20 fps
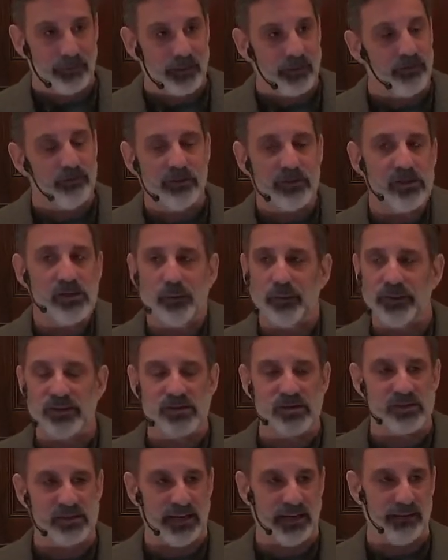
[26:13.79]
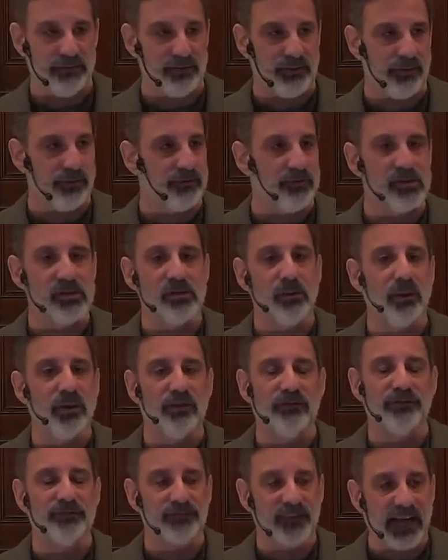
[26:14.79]
There is no other Savior. There is no
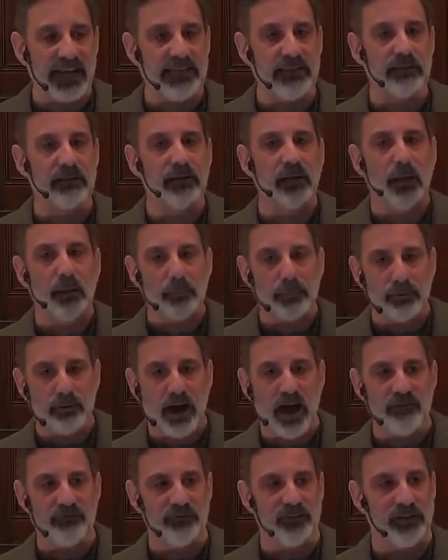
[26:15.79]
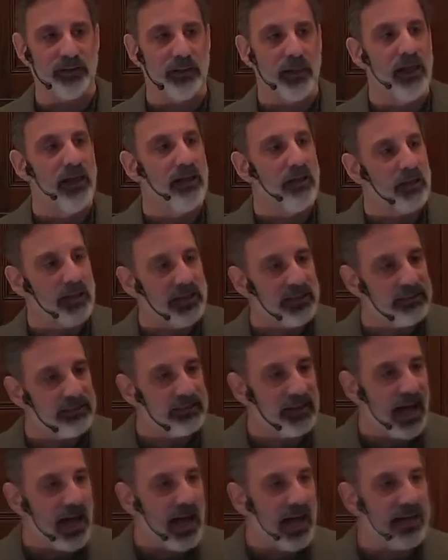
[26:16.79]
other final prophet.
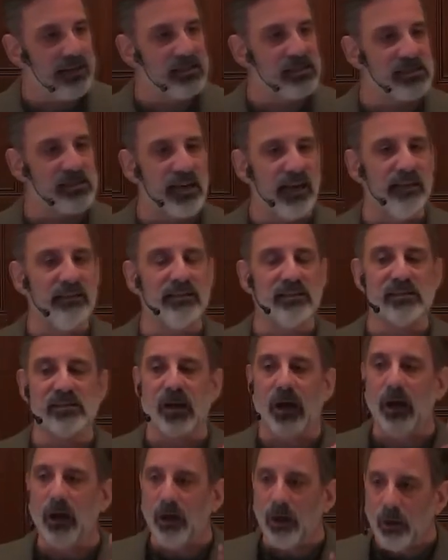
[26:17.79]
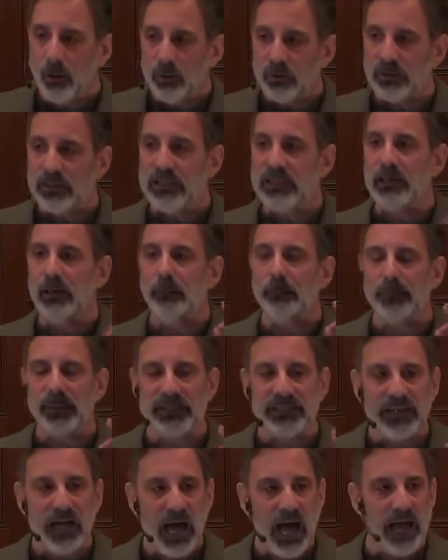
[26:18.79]
God sent his only
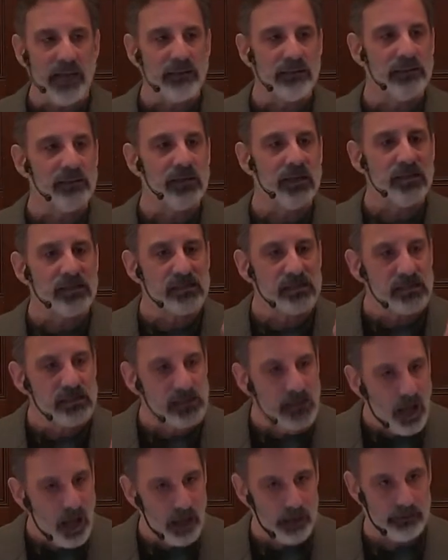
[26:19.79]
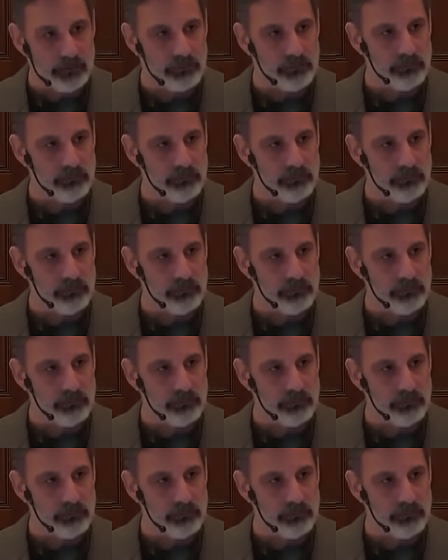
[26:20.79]
begotten Son.